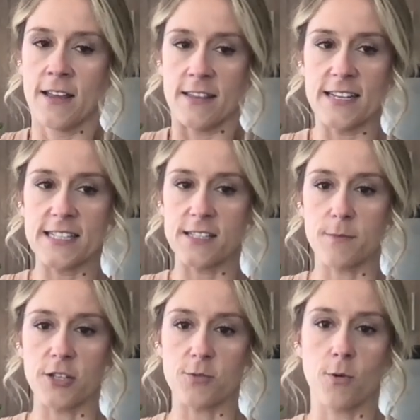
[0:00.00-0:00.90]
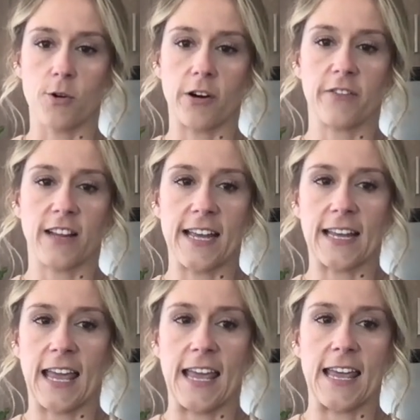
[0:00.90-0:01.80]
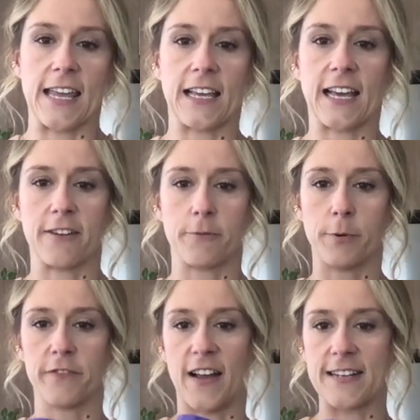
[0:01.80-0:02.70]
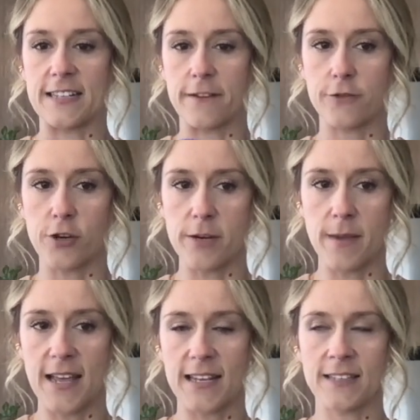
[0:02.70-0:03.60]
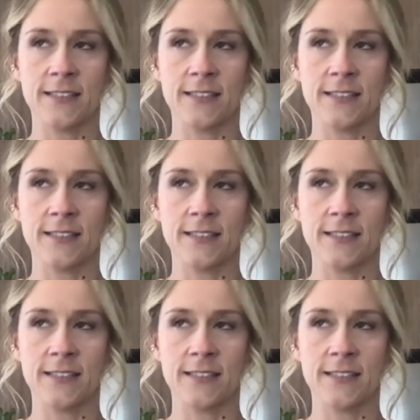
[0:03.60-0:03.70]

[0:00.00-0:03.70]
This is much more of like a kind of preventative treatment.